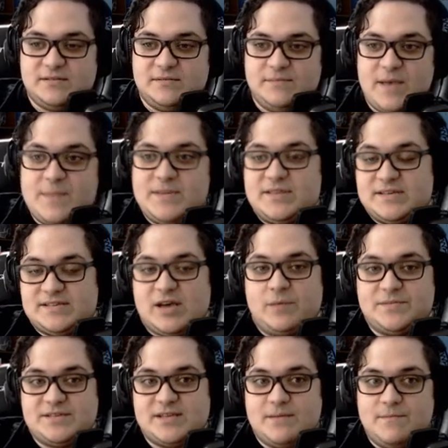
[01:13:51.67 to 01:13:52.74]
maybe this
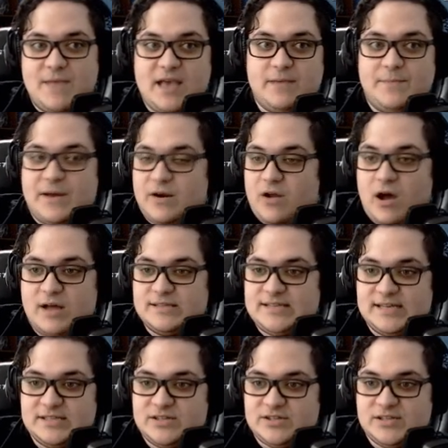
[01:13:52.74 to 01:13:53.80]
helps them make better
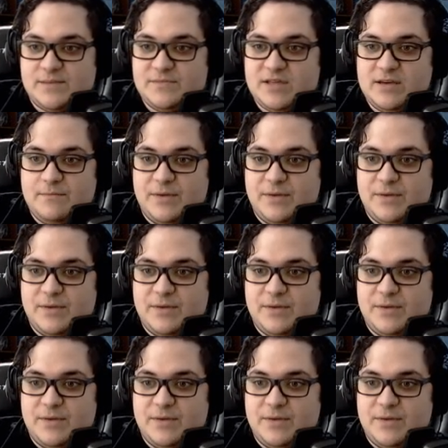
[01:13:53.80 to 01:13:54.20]
content or something.